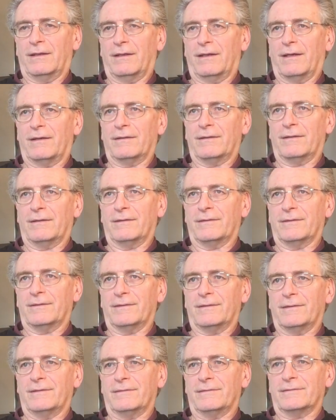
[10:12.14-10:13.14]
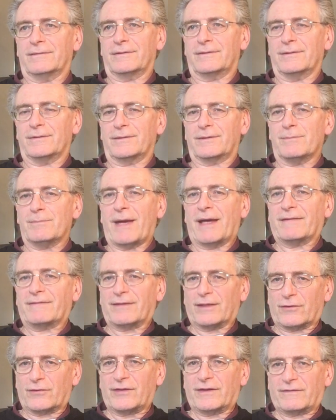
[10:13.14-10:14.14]
the
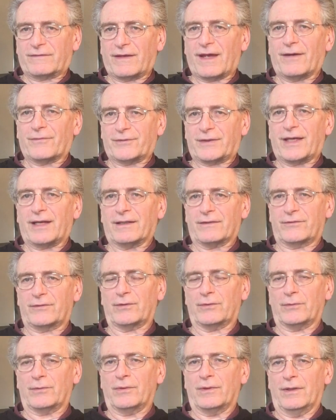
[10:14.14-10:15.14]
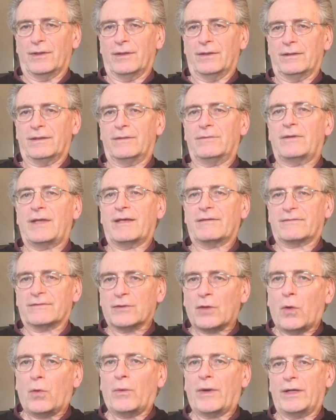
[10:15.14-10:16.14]
message itself tells you there's
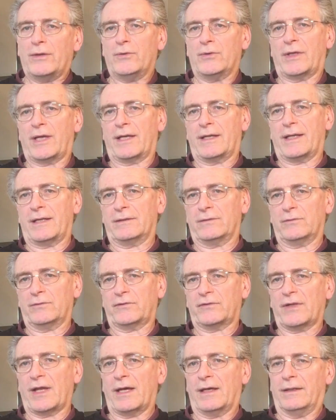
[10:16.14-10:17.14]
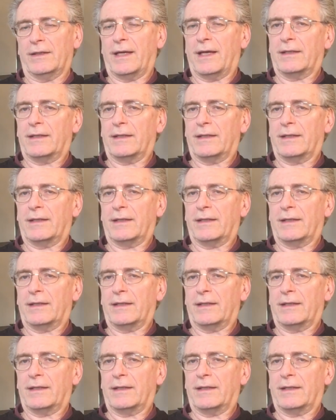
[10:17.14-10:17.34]
no way you can understand,